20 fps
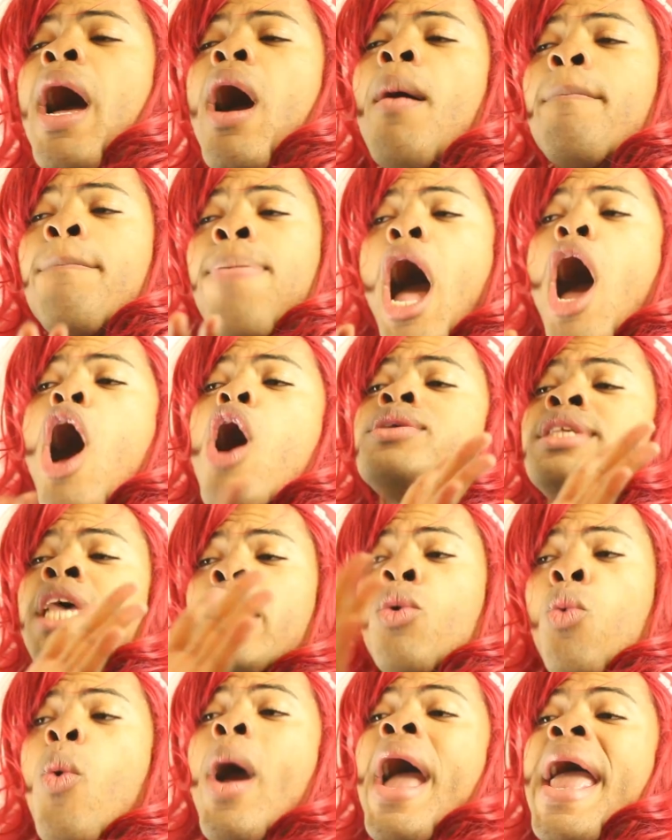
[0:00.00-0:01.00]
out, pause,
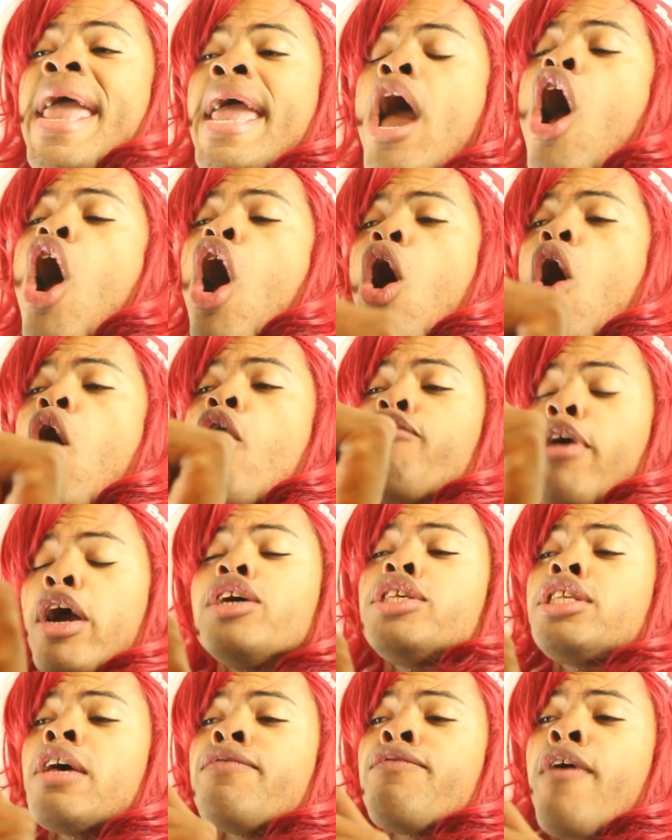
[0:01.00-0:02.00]
and wait.
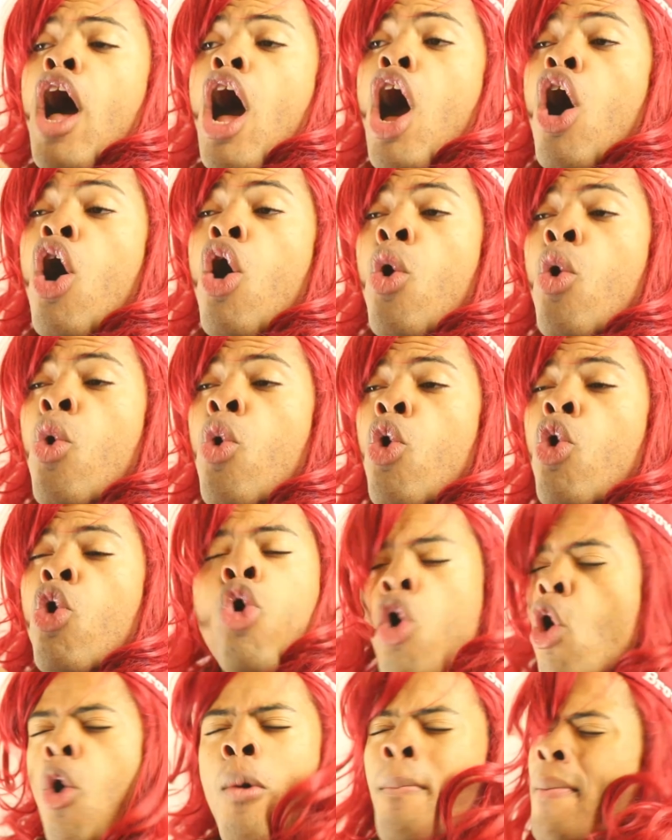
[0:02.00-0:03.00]
First of all,
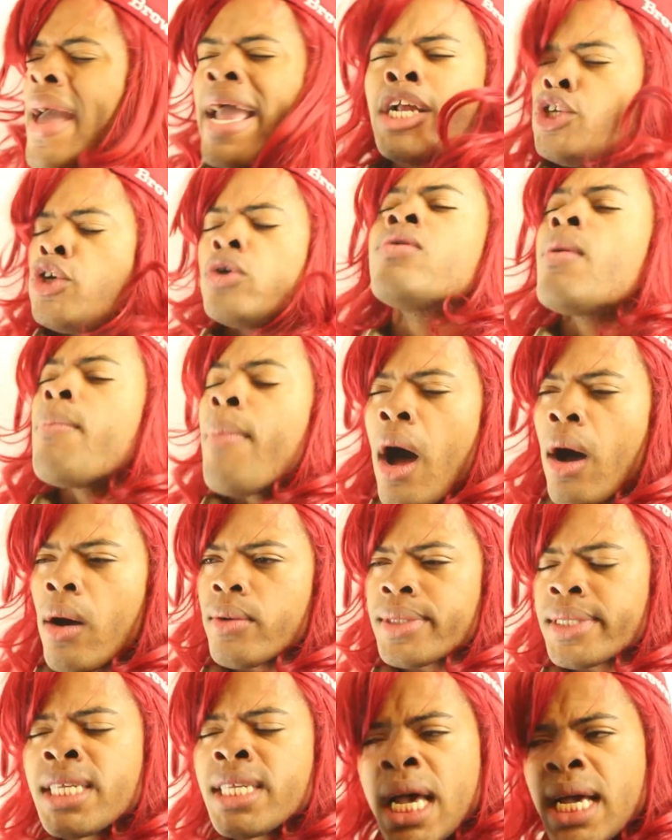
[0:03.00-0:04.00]
who made you the
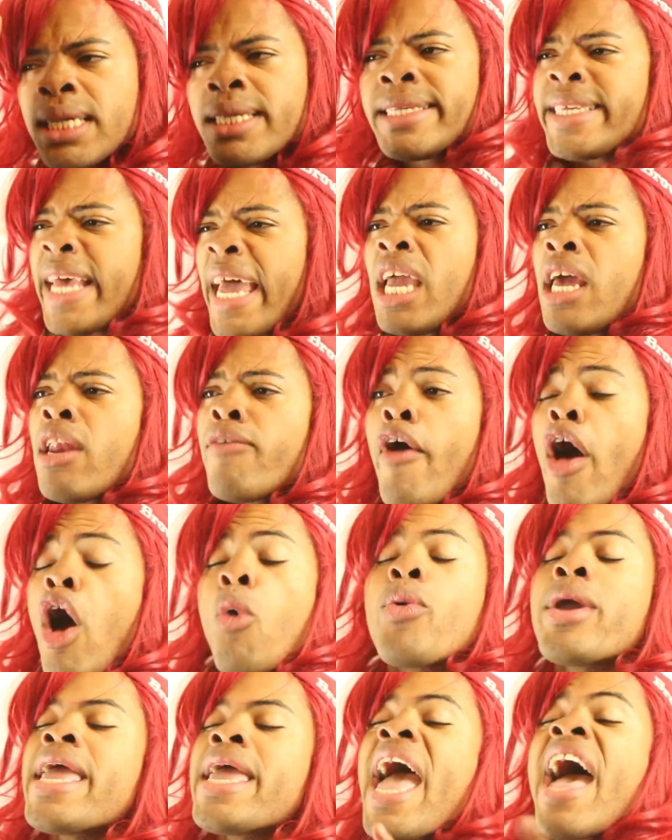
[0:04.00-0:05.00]
boss? Second of
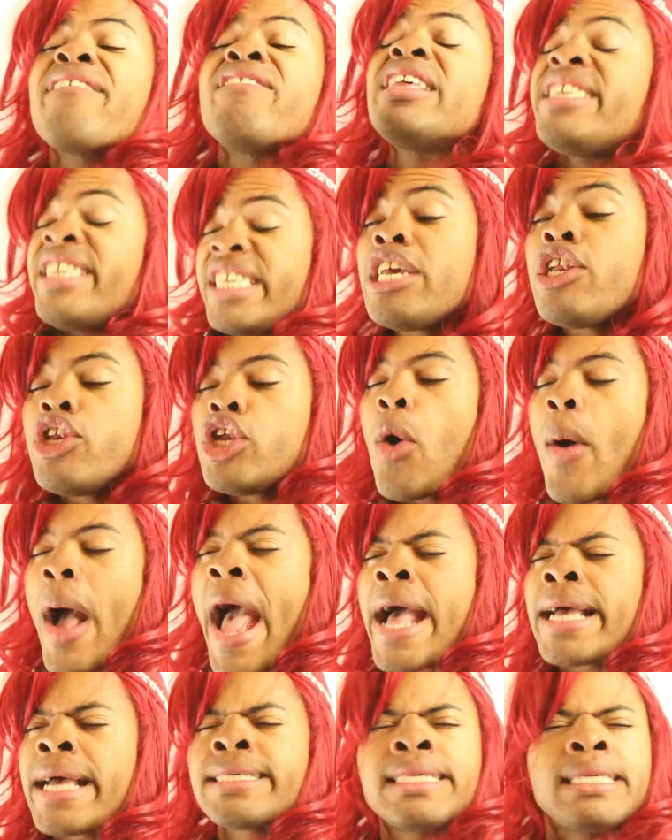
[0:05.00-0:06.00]
all, we haven't seen your
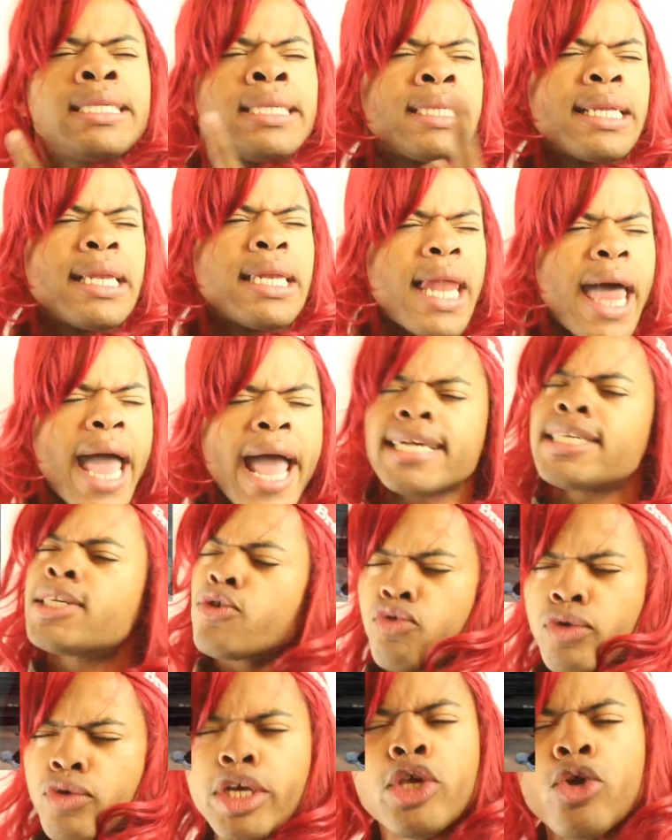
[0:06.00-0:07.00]
ass since the
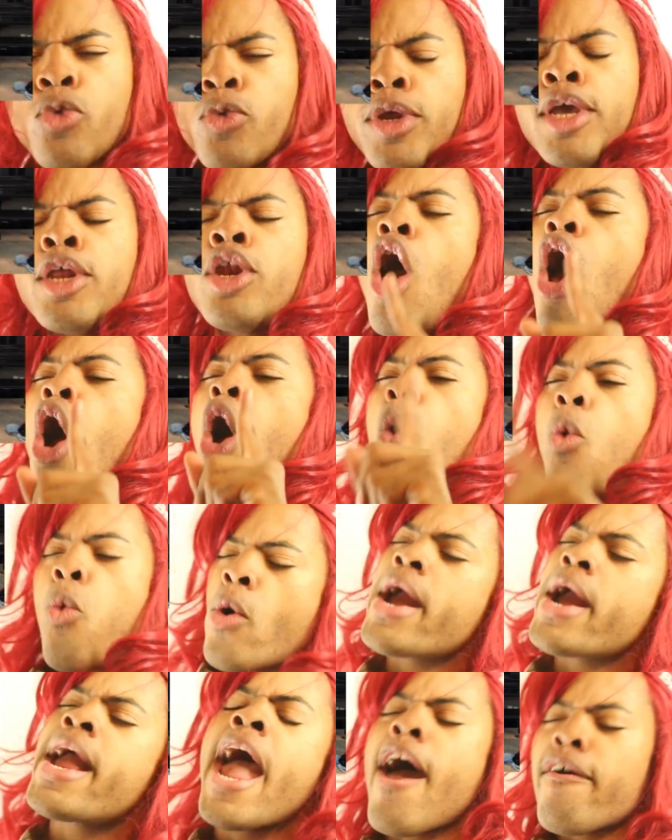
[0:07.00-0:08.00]
last reunion.
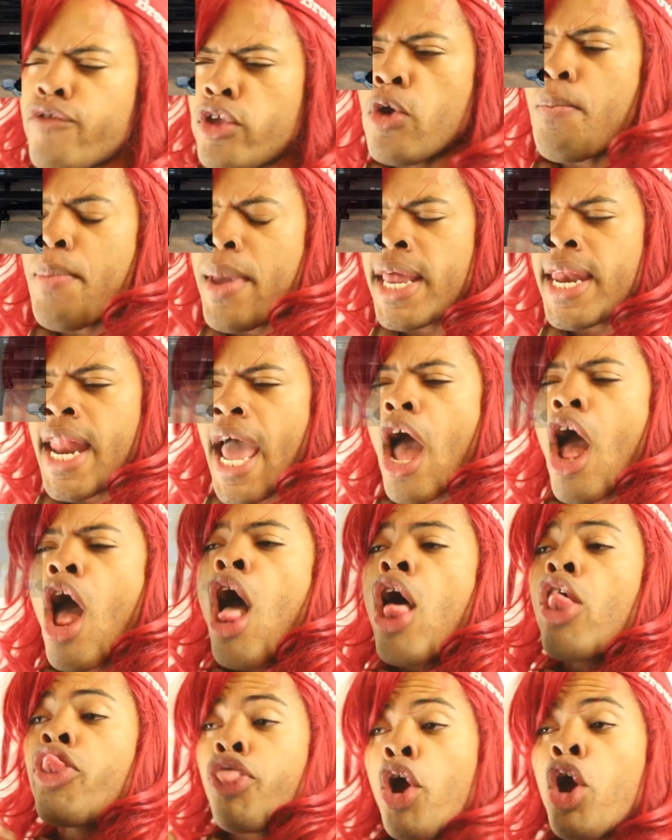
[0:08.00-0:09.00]
Where have you been at?
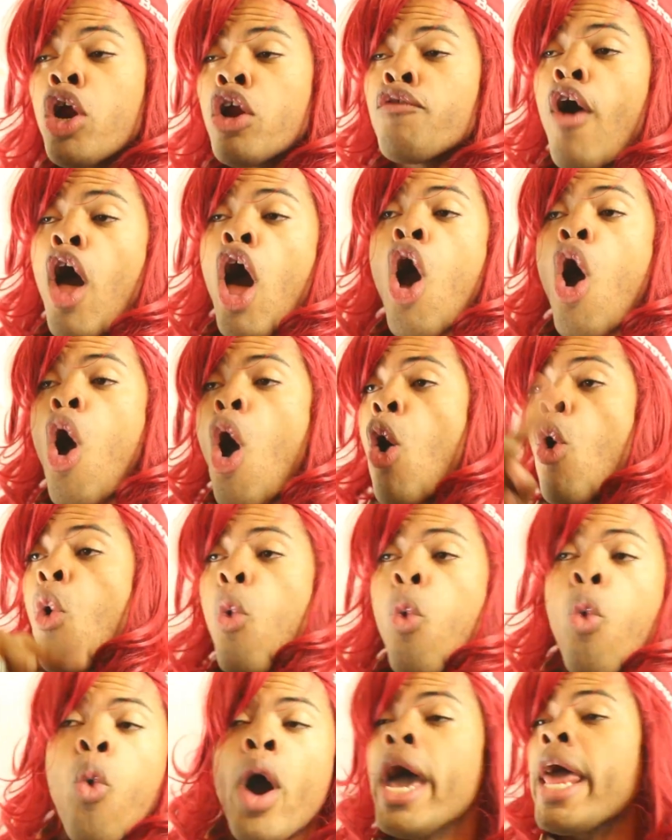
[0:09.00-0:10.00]
Third of all,
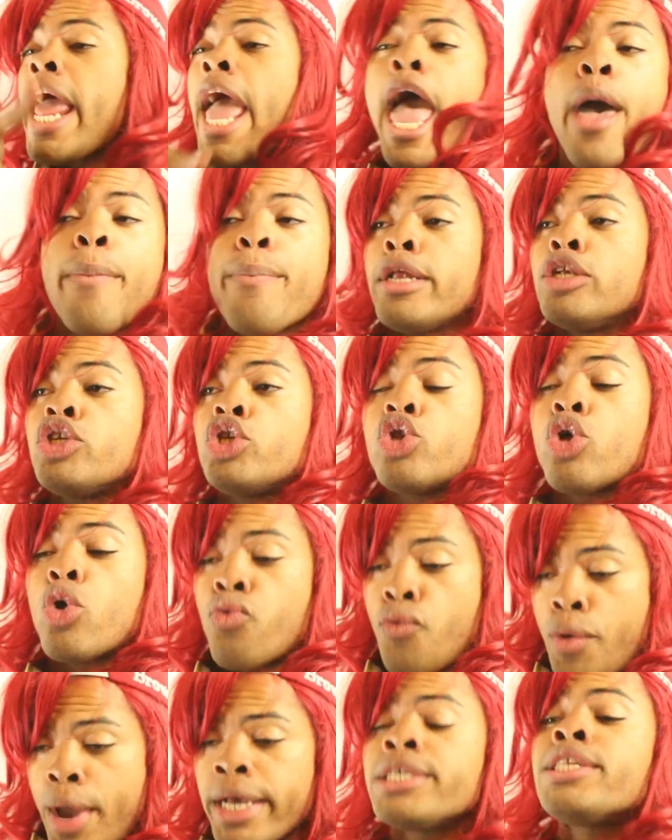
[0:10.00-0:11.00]
what happened to
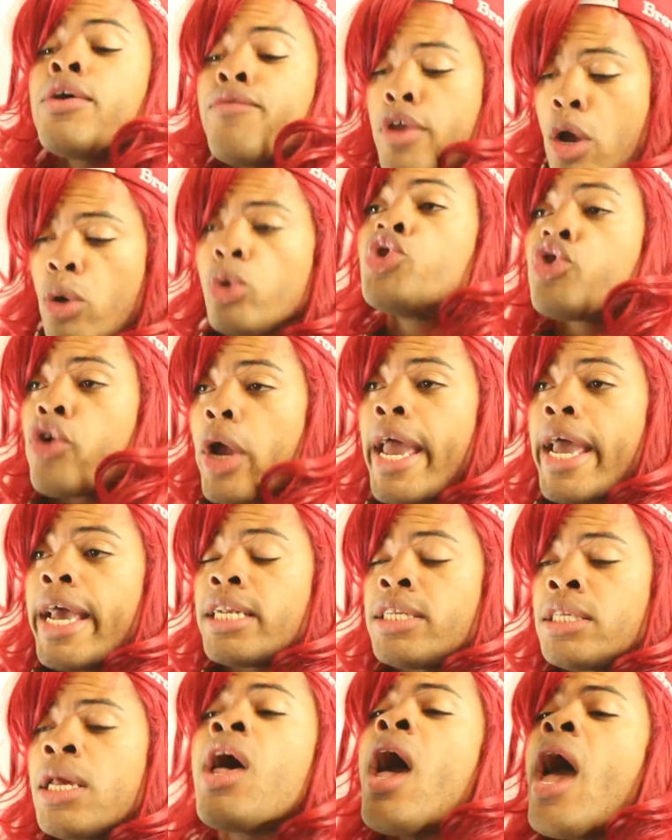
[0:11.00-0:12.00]
the rest of your
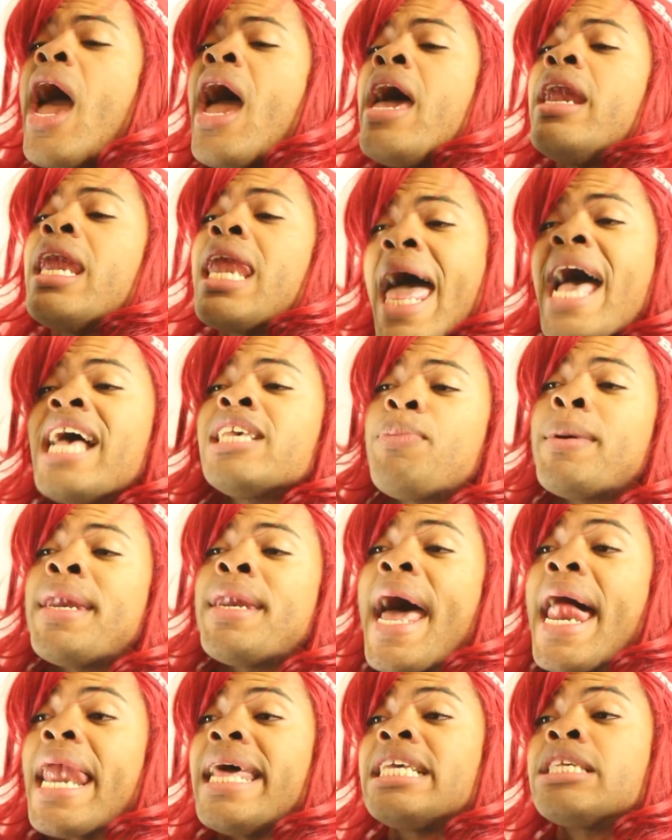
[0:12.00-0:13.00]
dreads? And last but
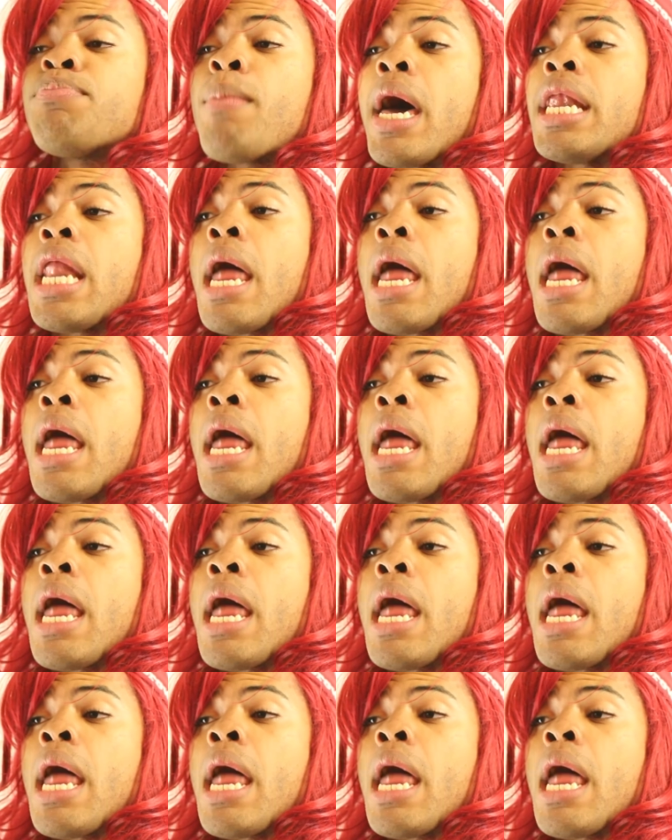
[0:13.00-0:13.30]
not least, my